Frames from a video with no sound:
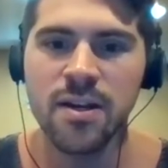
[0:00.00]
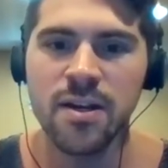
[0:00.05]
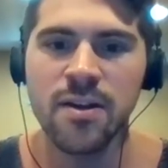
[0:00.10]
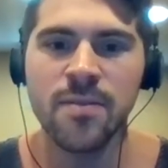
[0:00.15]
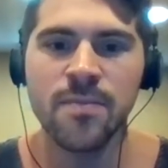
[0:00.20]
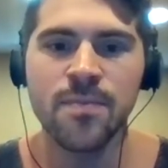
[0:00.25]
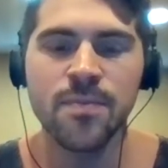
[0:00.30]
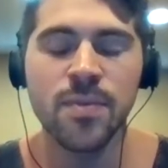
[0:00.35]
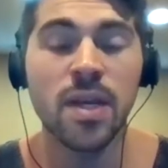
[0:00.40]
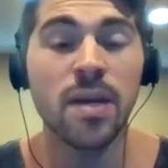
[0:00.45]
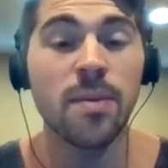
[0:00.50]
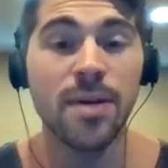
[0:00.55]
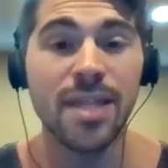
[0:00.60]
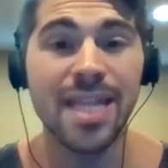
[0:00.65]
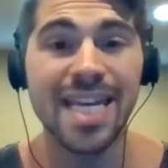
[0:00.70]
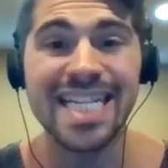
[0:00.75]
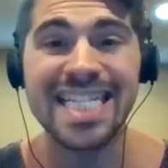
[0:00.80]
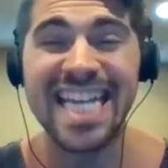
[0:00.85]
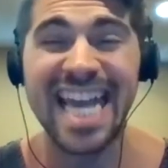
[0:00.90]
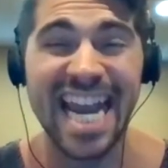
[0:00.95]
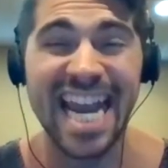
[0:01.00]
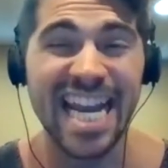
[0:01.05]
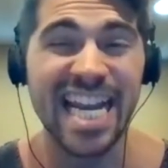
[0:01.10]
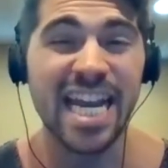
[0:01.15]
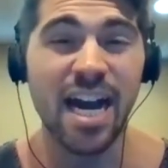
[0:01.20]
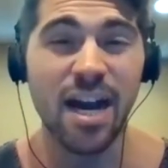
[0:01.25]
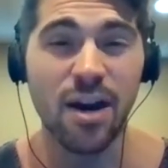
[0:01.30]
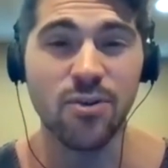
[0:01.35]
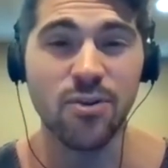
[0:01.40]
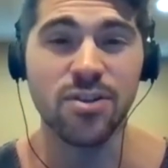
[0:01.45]
Yeah. But that's 8
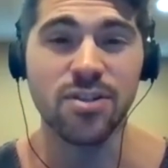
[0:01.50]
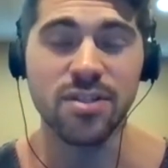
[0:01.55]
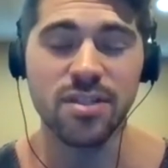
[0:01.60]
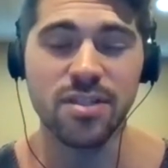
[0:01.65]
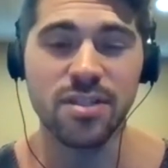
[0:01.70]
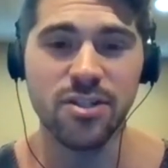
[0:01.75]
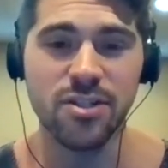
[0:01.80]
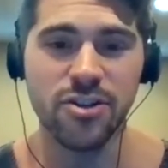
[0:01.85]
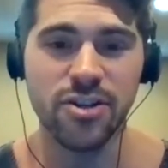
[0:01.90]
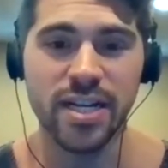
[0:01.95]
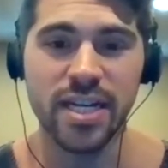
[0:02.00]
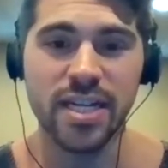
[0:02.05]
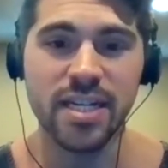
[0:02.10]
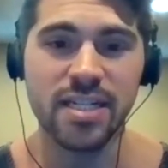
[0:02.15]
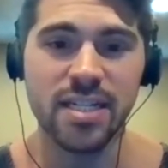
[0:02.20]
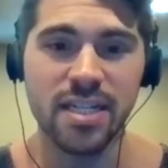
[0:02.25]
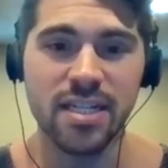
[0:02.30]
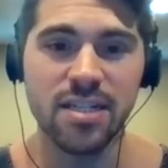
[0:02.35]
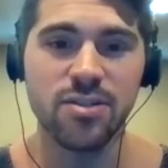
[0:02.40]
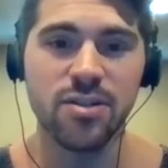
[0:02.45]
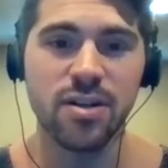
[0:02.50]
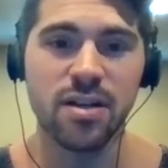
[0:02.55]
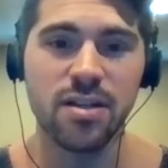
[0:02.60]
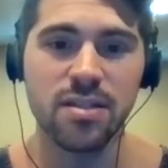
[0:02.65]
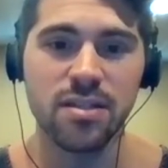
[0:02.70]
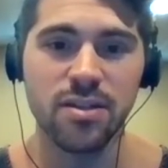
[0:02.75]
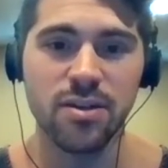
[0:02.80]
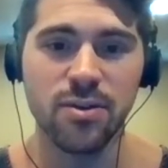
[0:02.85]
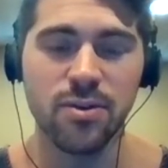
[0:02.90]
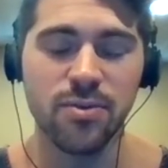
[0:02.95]
hours. You're getting
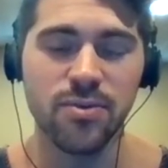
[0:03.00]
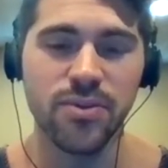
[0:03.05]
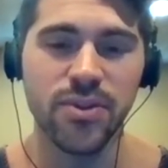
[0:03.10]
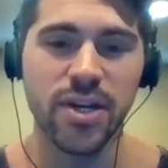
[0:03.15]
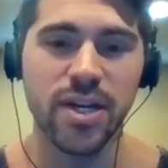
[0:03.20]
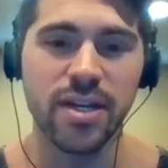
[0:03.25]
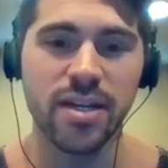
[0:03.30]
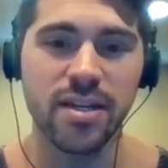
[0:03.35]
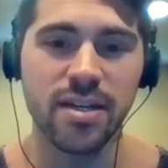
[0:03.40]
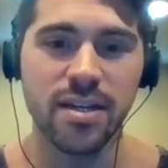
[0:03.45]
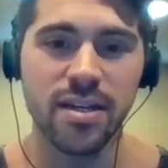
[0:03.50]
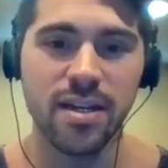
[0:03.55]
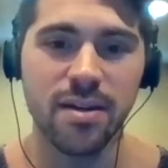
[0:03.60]
de-stressed the whole night.